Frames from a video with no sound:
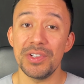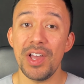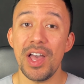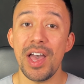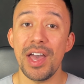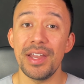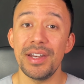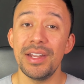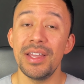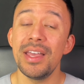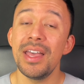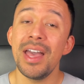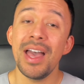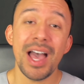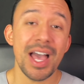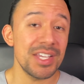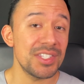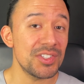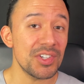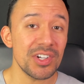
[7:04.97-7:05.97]
on,
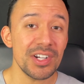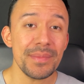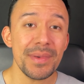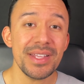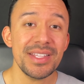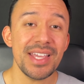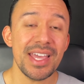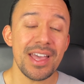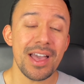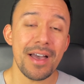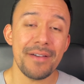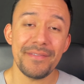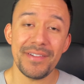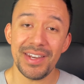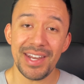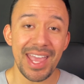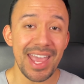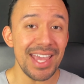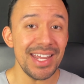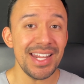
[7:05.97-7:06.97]
I started my day off
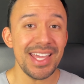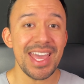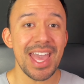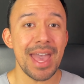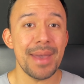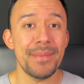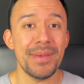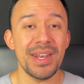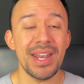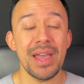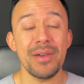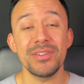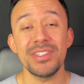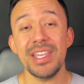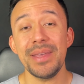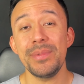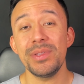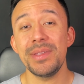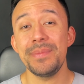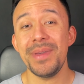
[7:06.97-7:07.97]
at 8 AM and I was
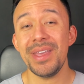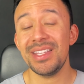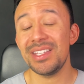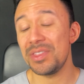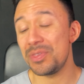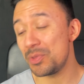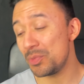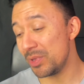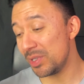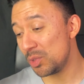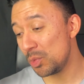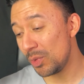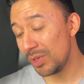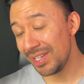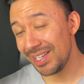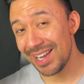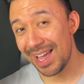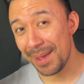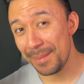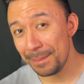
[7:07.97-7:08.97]
able to make it to
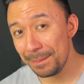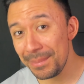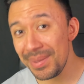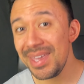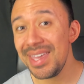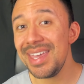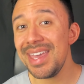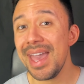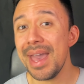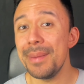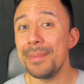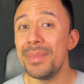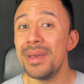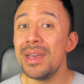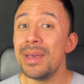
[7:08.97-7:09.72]
3:29 PM